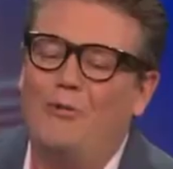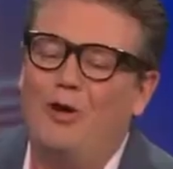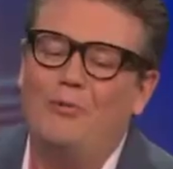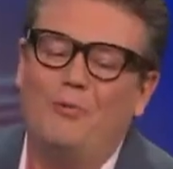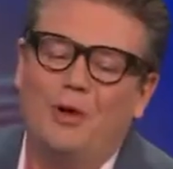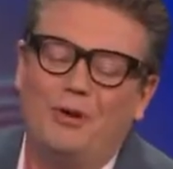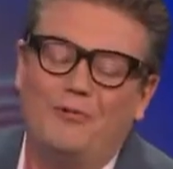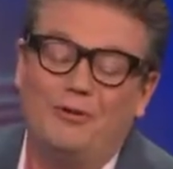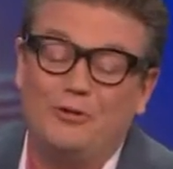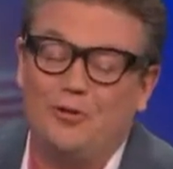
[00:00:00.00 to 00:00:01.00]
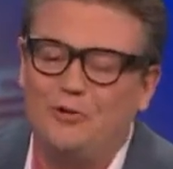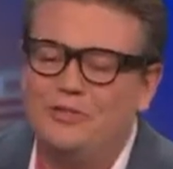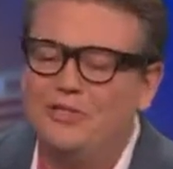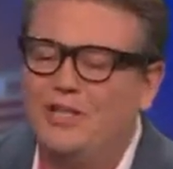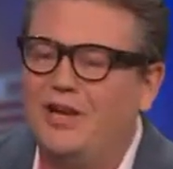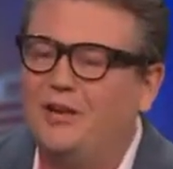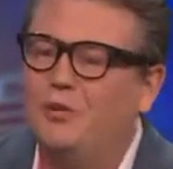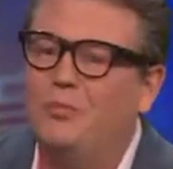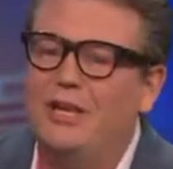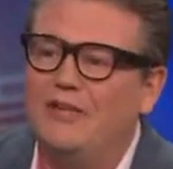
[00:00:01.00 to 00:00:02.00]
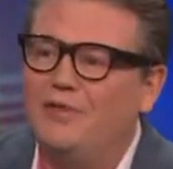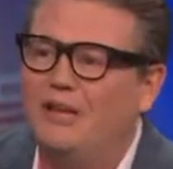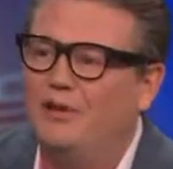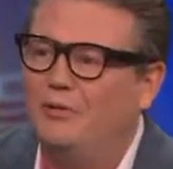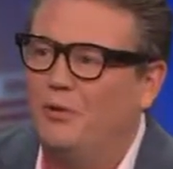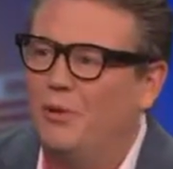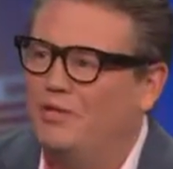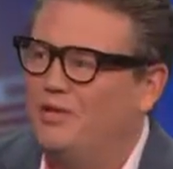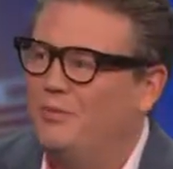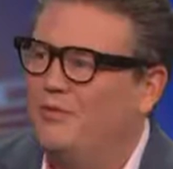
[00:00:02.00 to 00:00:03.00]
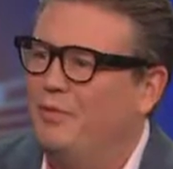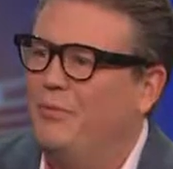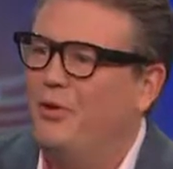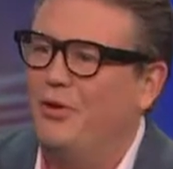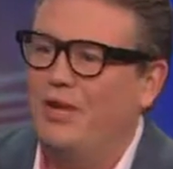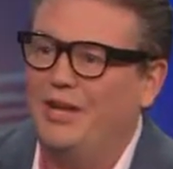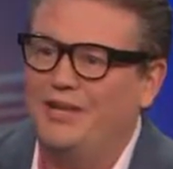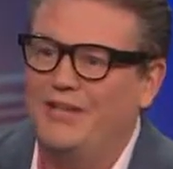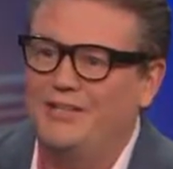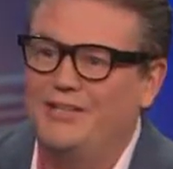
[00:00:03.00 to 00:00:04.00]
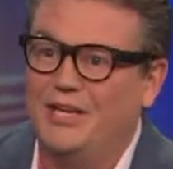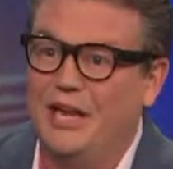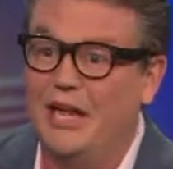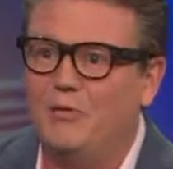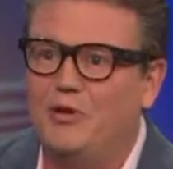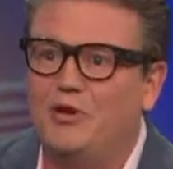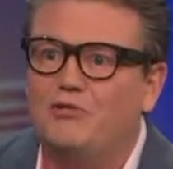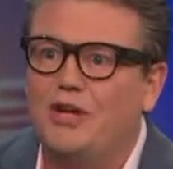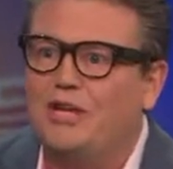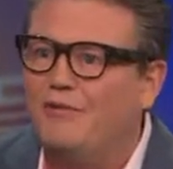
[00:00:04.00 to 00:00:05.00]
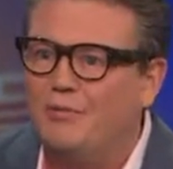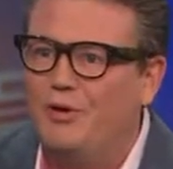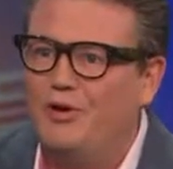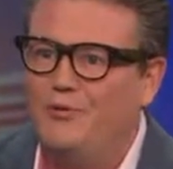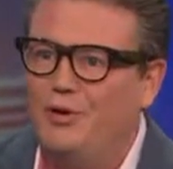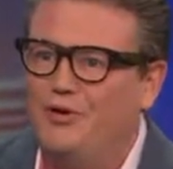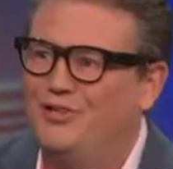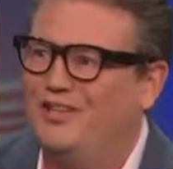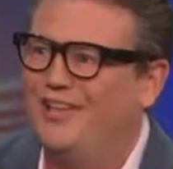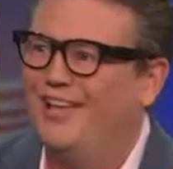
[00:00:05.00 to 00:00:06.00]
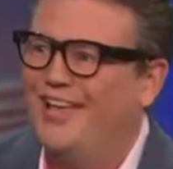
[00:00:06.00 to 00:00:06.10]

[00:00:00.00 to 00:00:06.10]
One of my favorite jokes is that I don't believe that anyone wakes up in the morning and say, hey, I'm going to drain everybody for energy.